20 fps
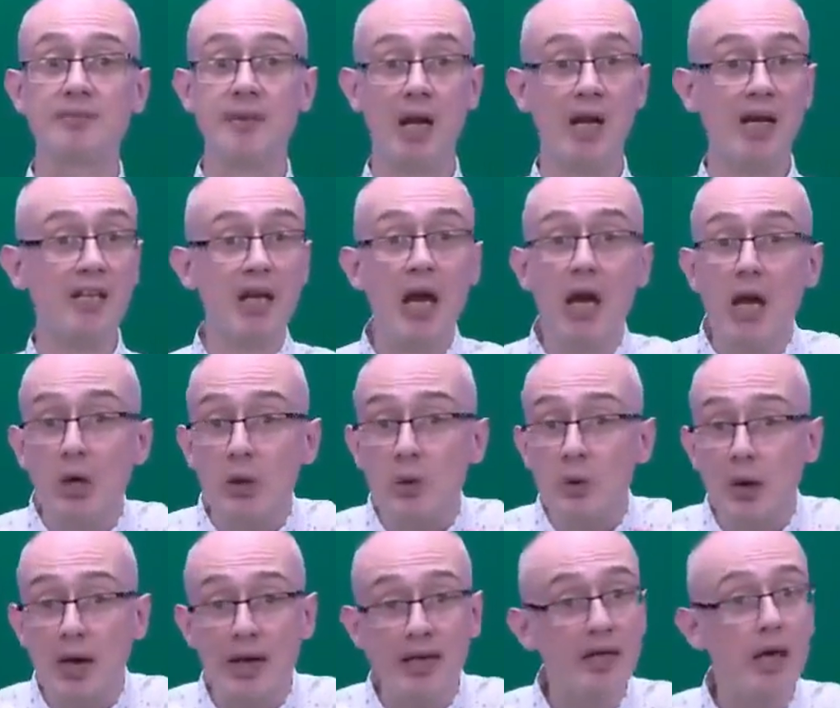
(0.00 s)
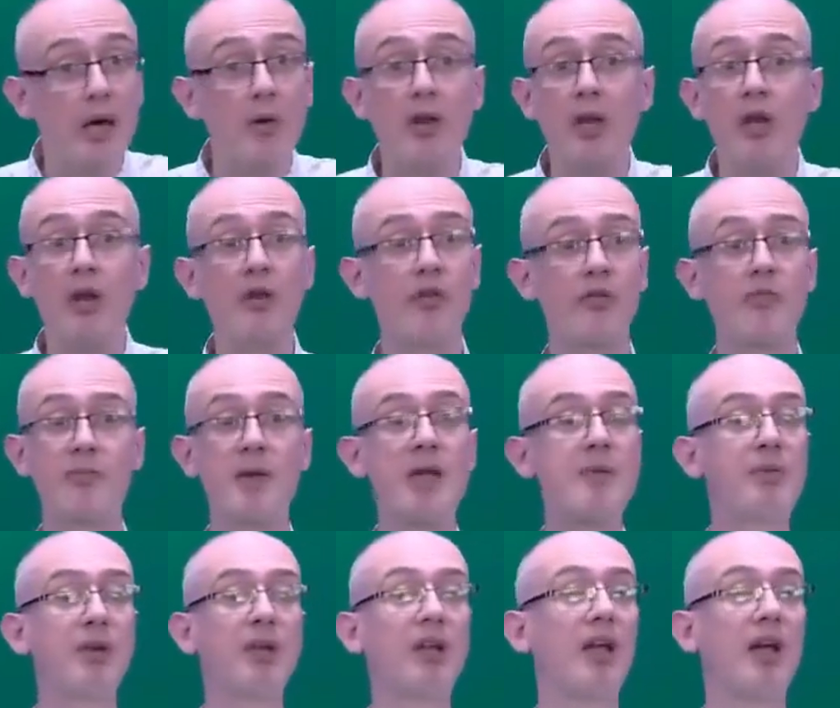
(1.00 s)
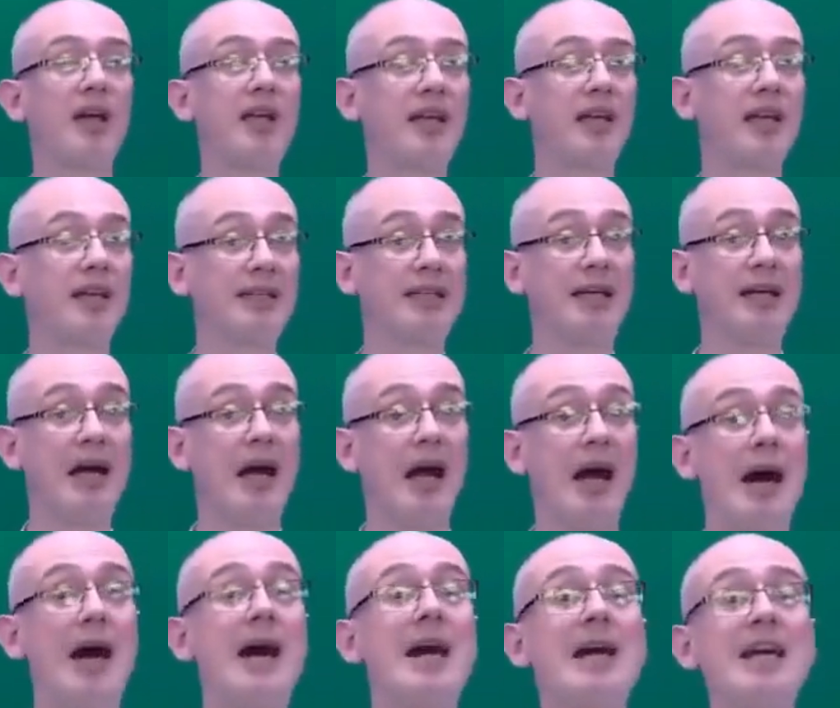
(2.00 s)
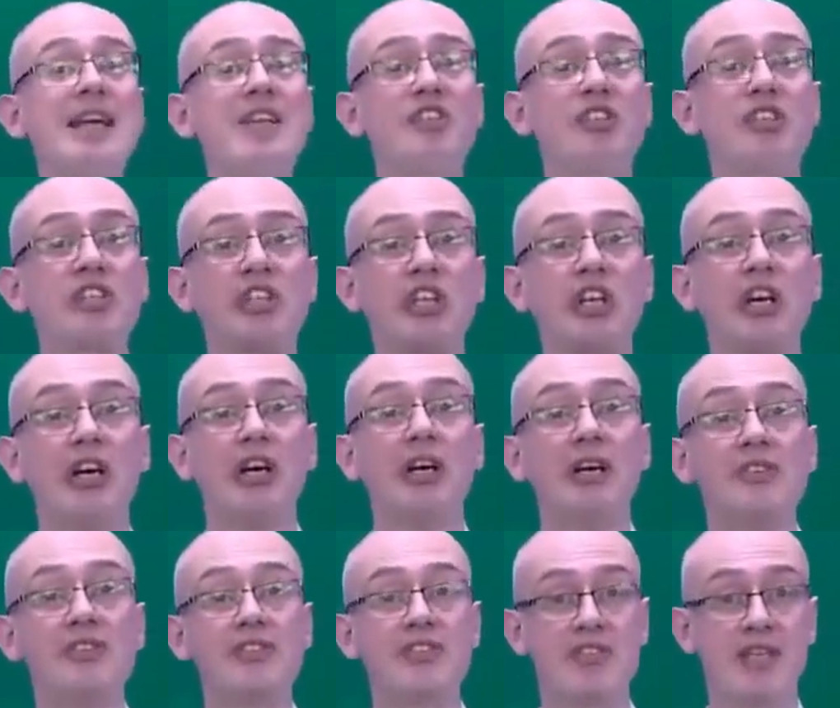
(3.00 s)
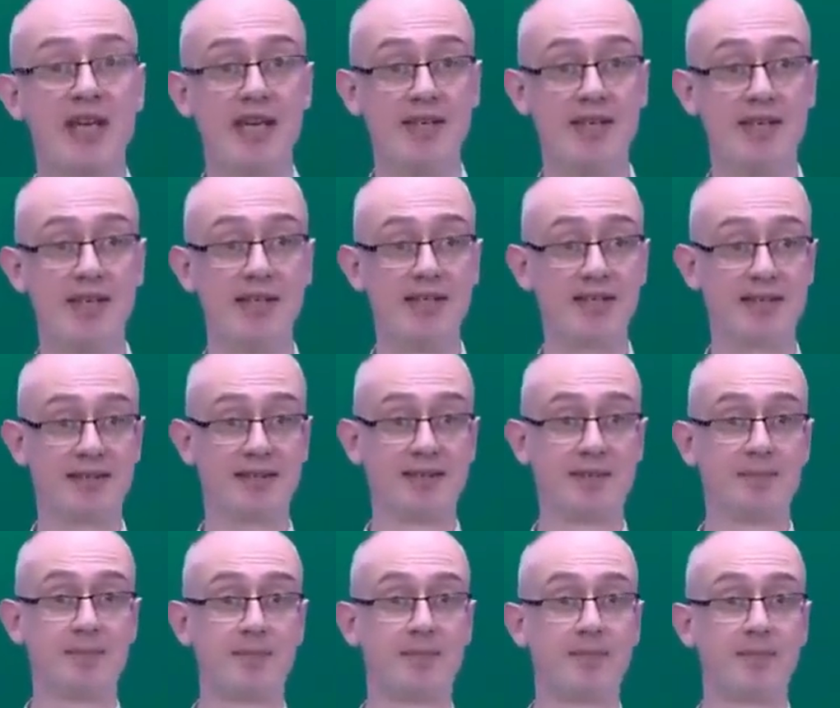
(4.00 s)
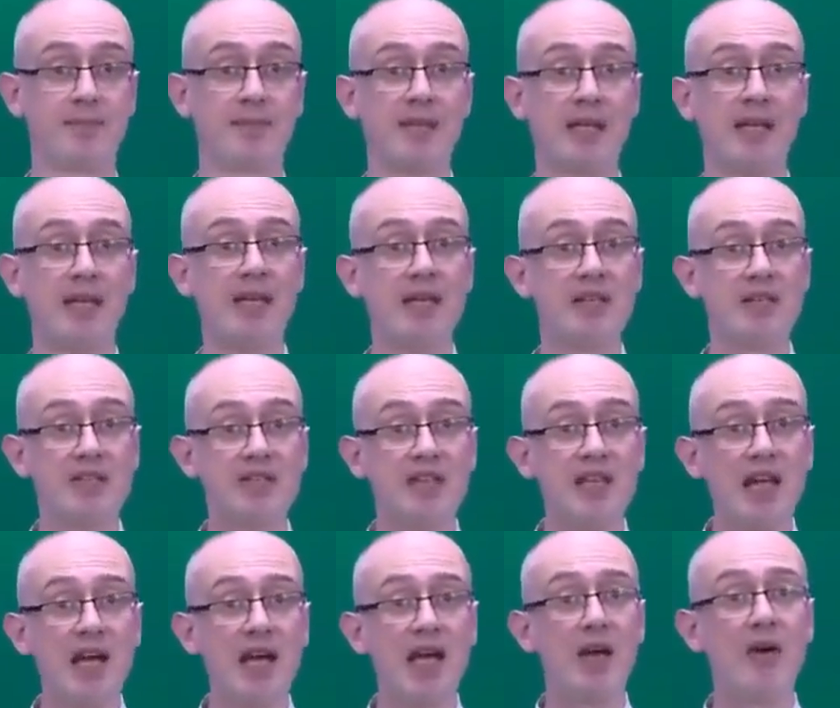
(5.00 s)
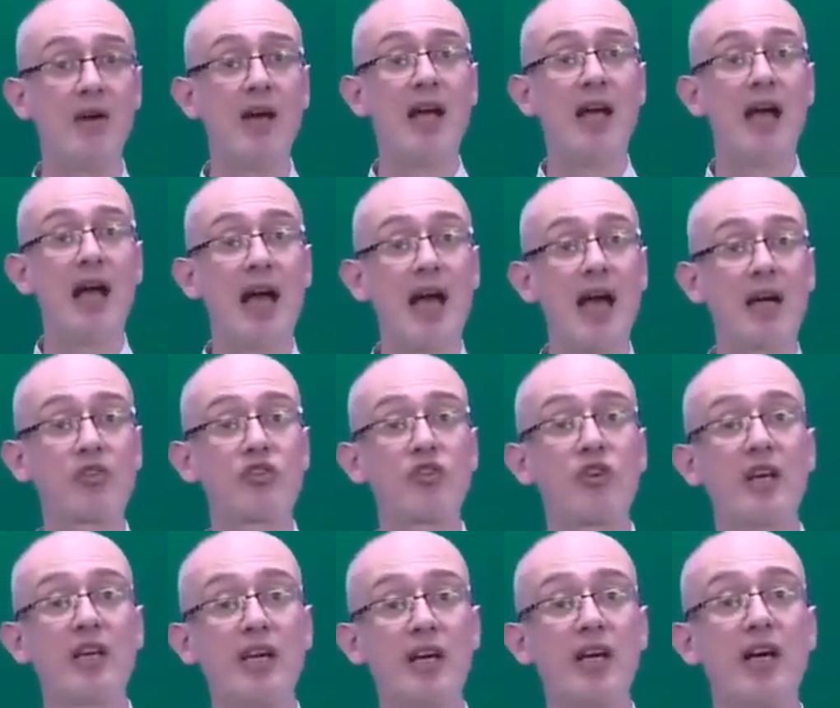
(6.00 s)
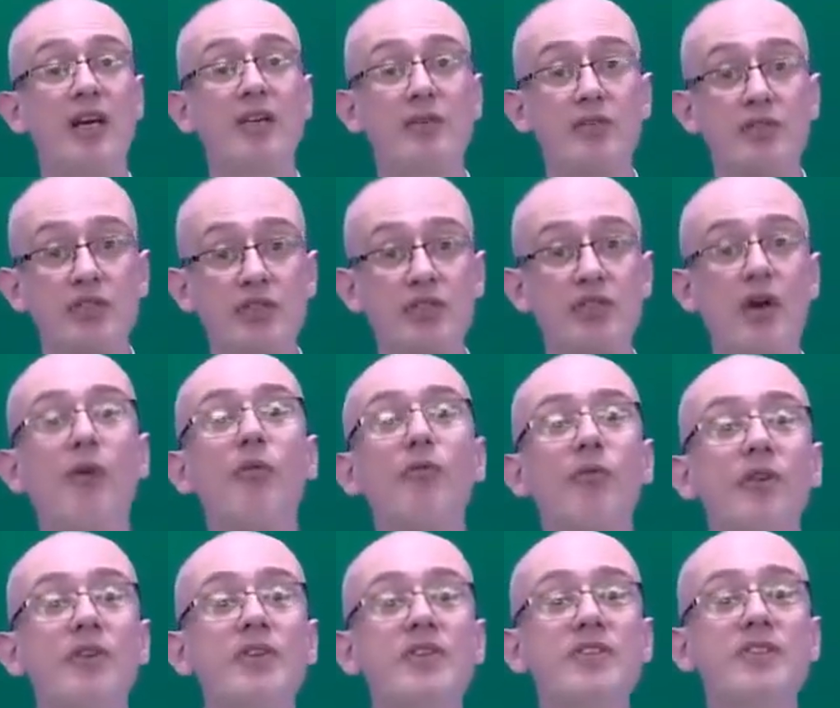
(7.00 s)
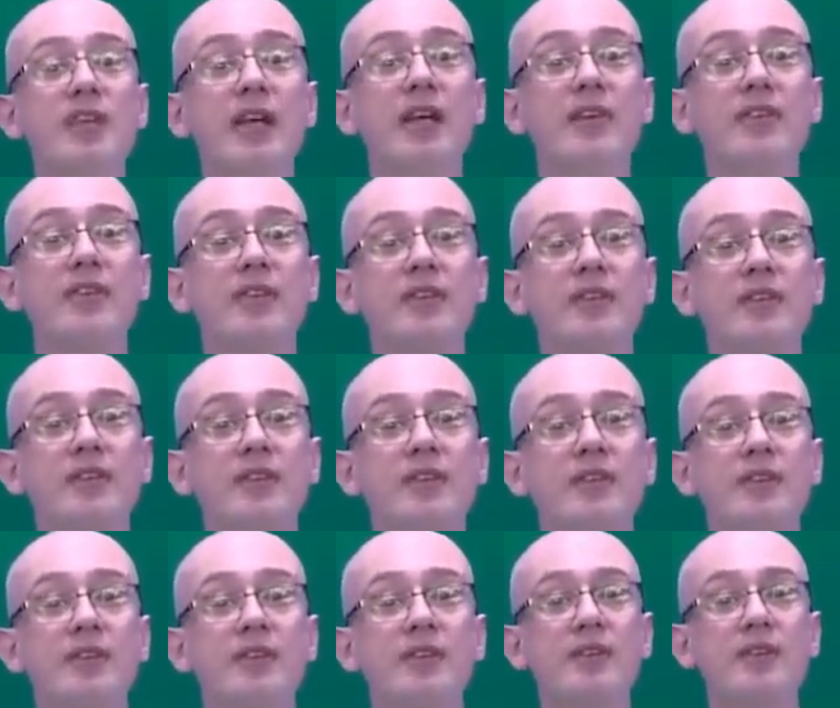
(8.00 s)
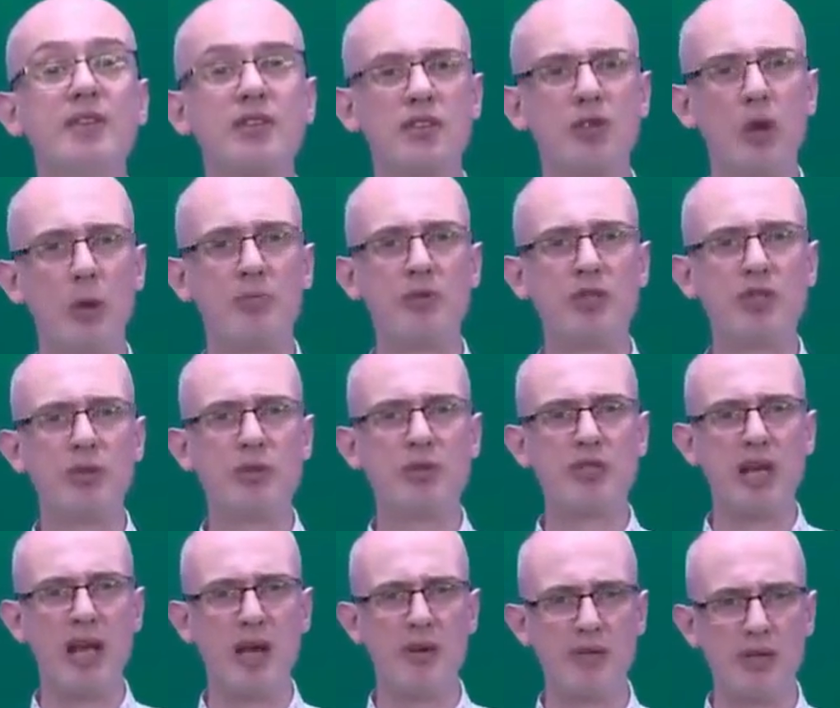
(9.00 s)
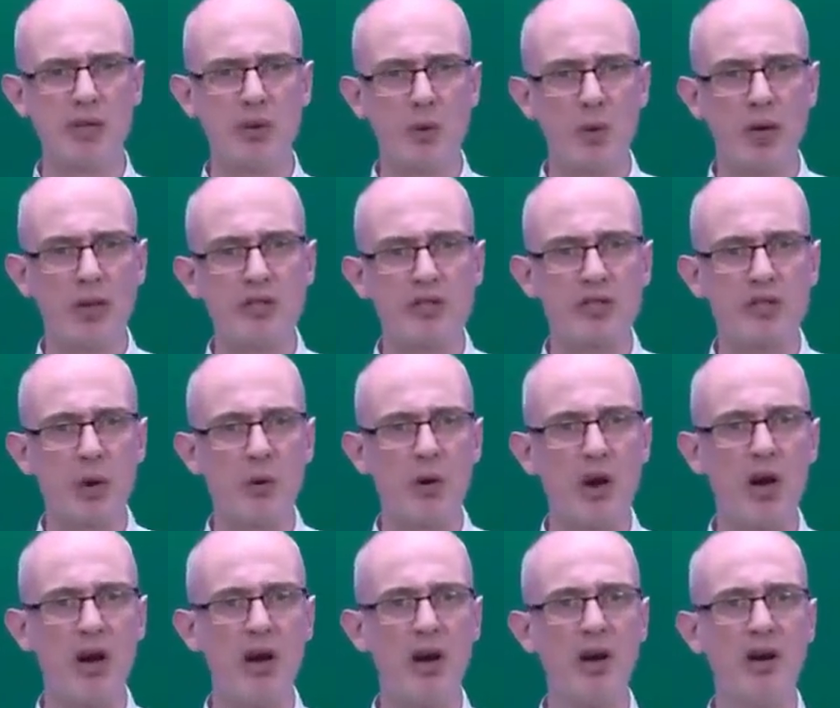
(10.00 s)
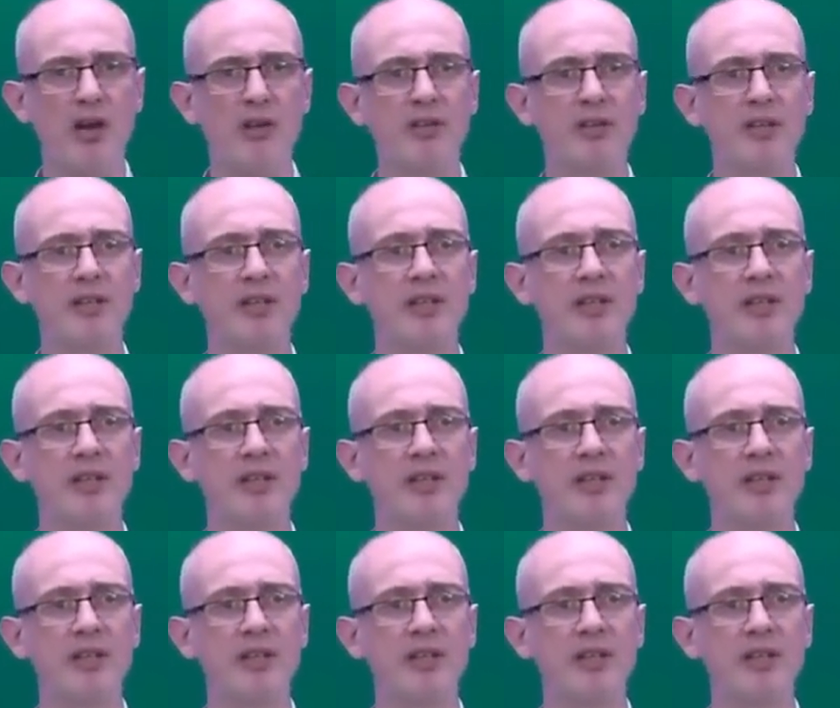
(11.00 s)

I know a lot of people like it. I just can't stand it. See how actually kind of softens it, stops you sounding quite so hard.